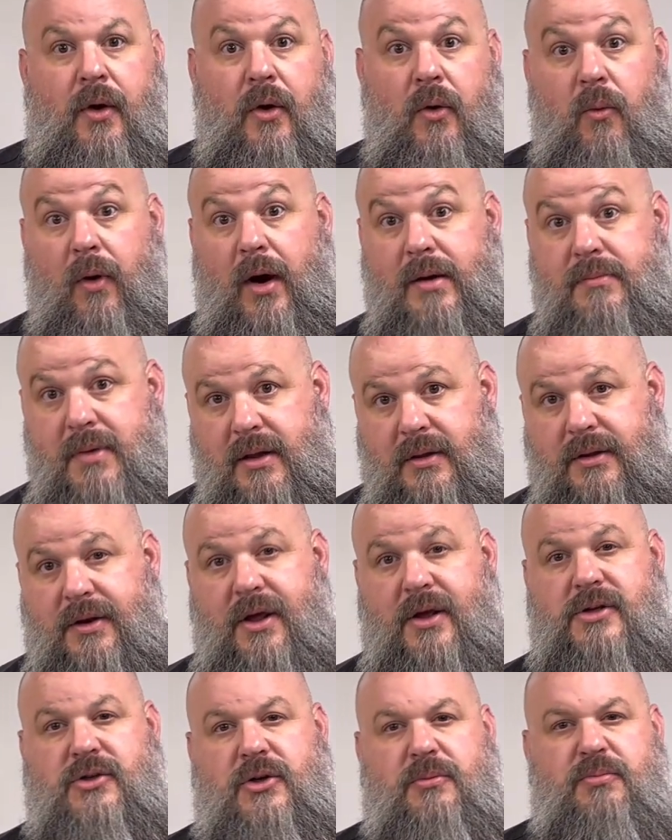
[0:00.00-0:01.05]
why
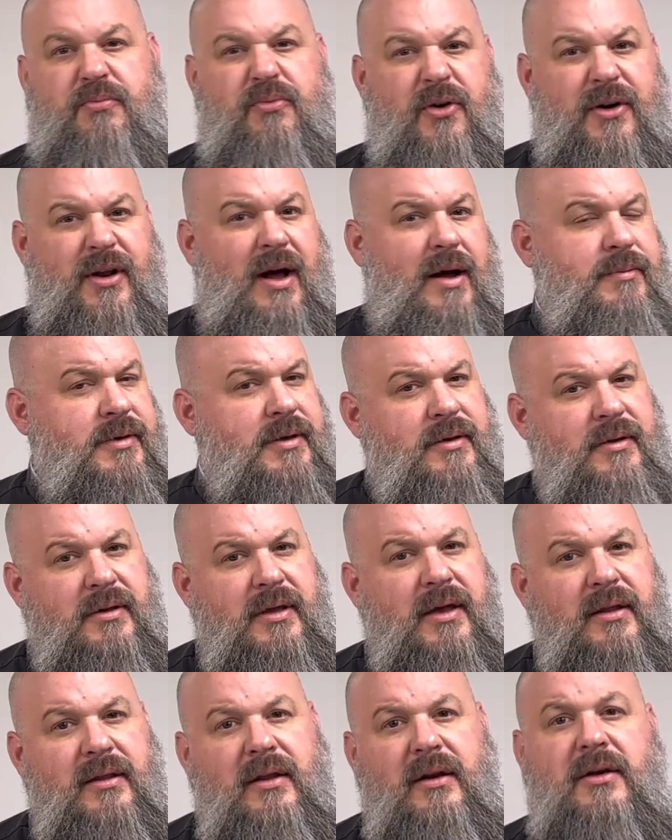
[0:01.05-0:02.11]
melodies are predominantly
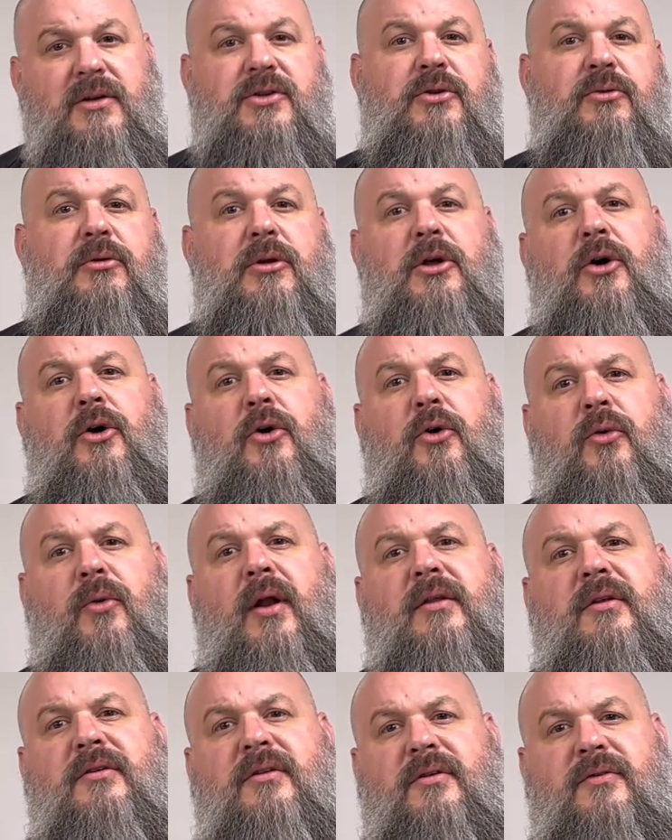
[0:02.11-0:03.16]
a little too low
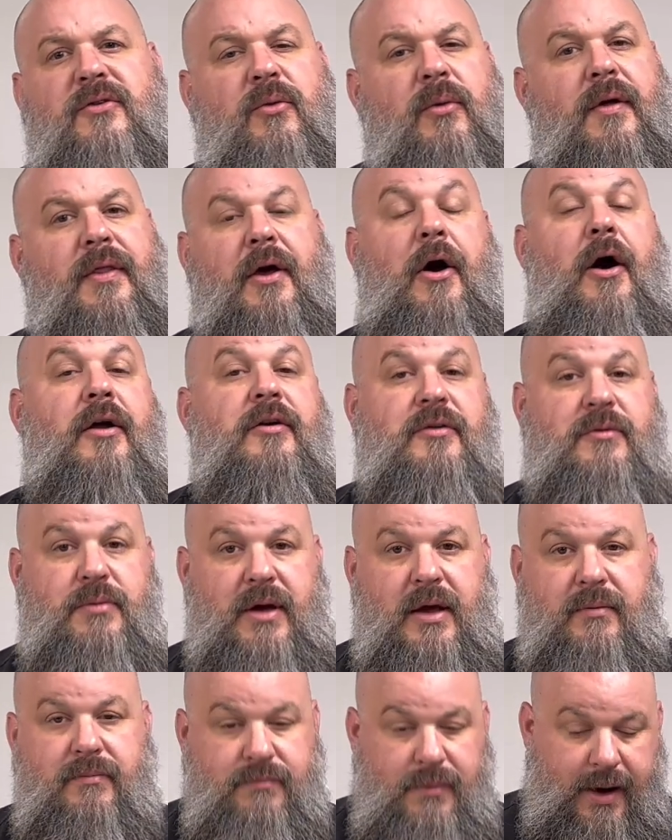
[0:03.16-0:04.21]
relative to where they ought to be.
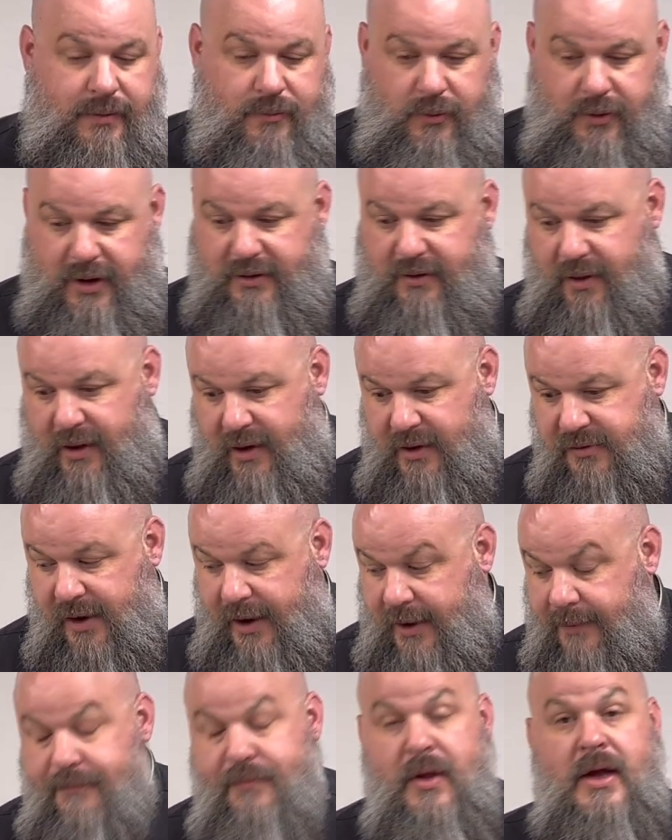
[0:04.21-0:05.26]
But we'll get to that in a
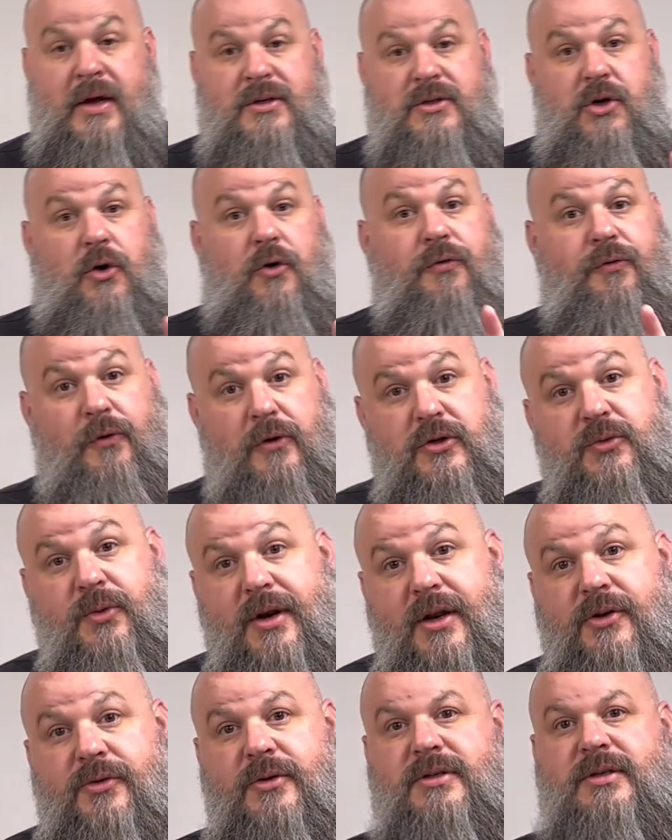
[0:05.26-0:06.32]
second. So first we
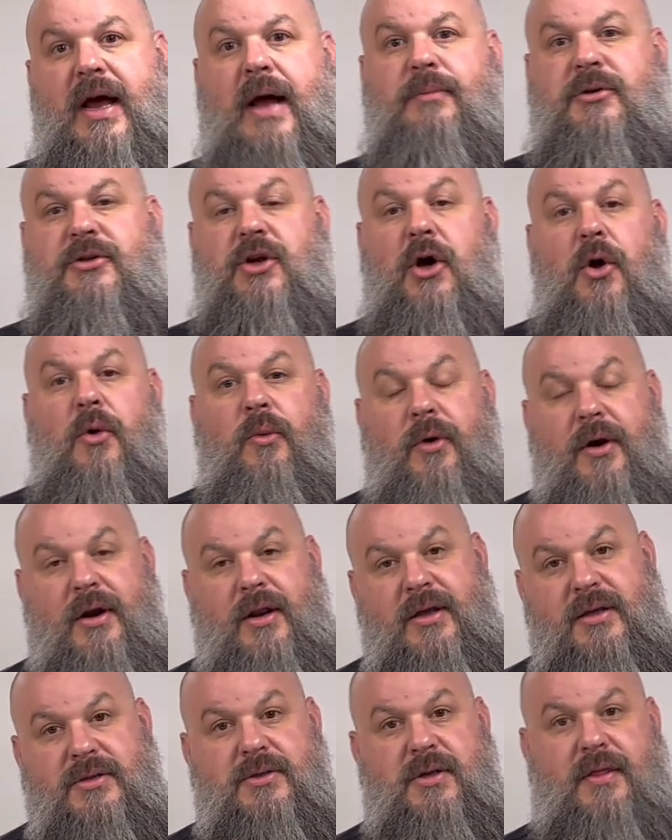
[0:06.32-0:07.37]
need to establish what
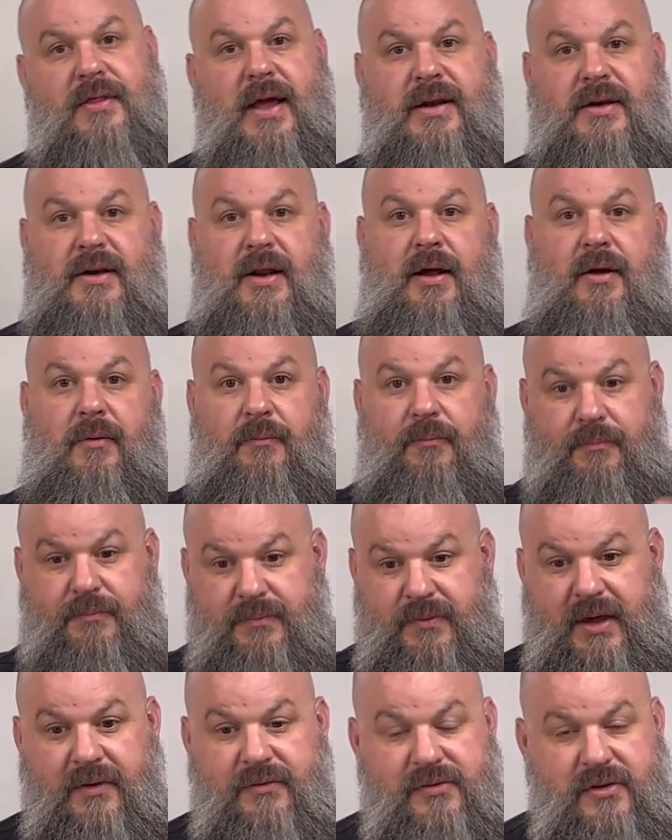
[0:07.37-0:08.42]
it is that
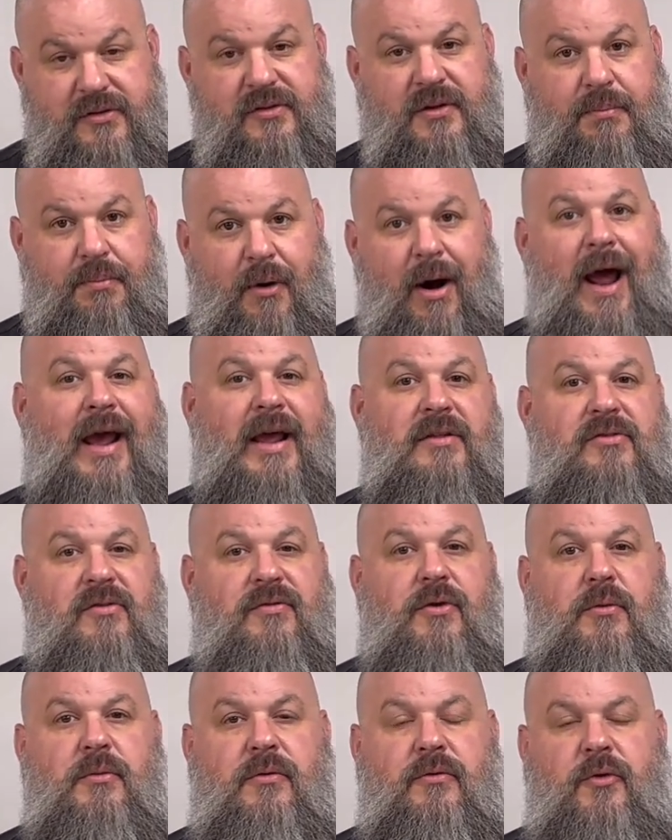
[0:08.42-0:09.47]
gives us the brackets of
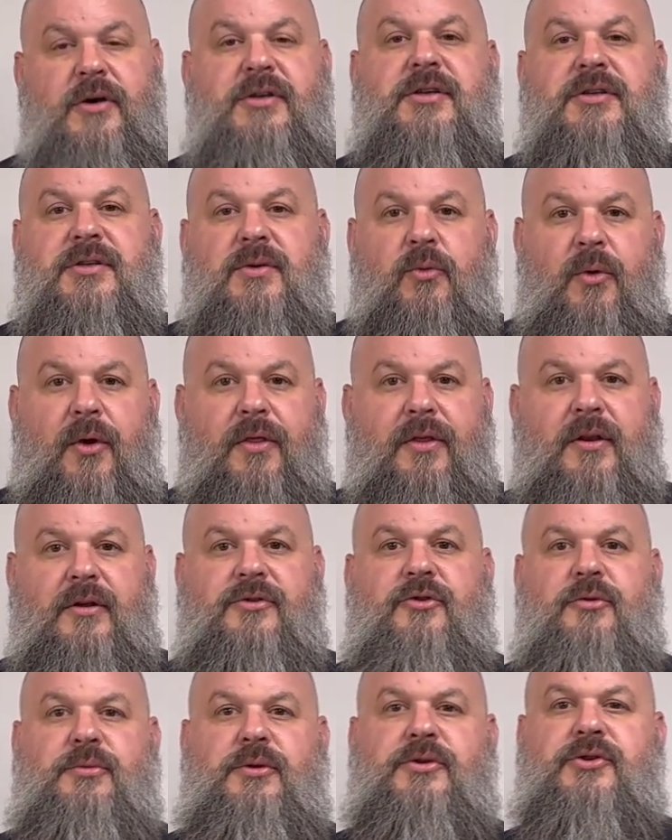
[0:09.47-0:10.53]
human voices and where the
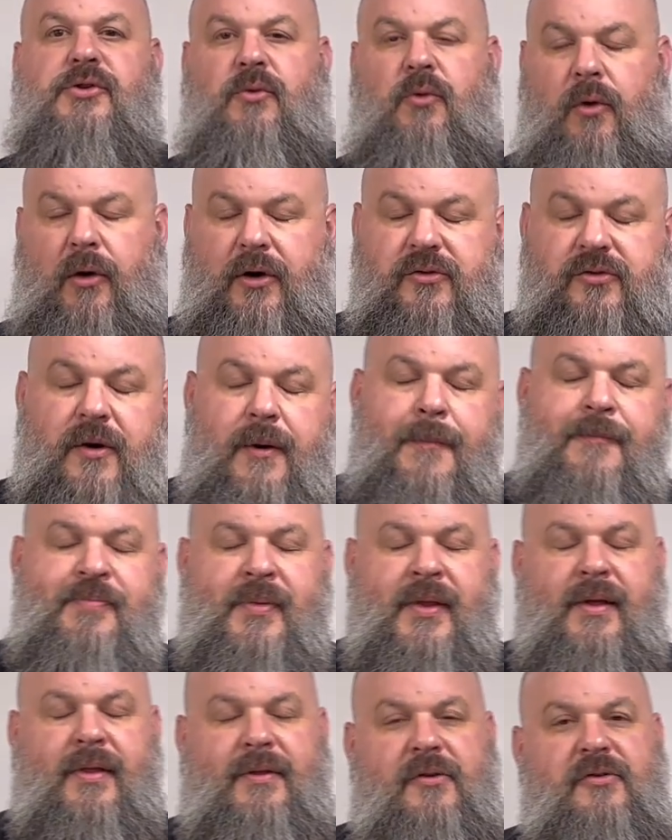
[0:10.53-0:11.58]
distribution works.
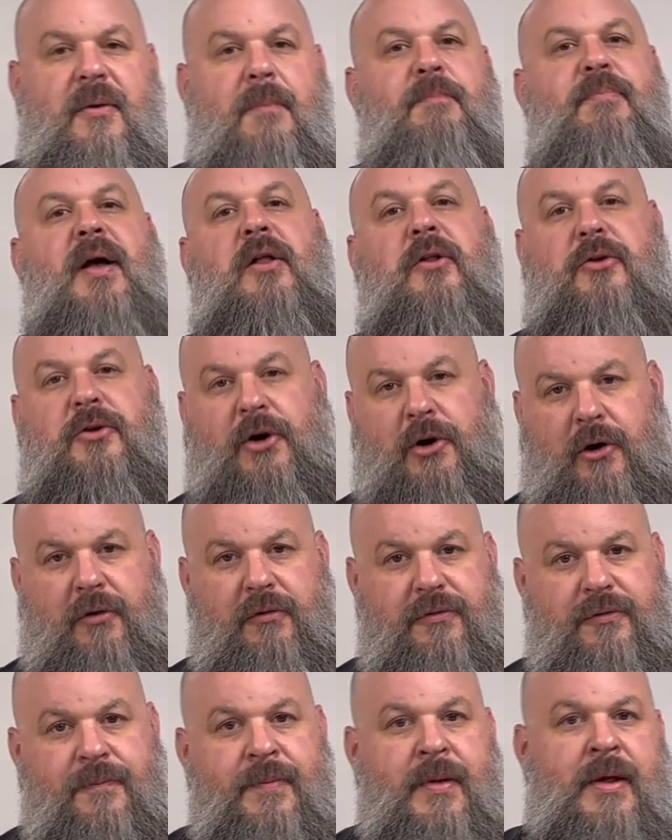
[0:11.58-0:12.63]
There's a bell curve.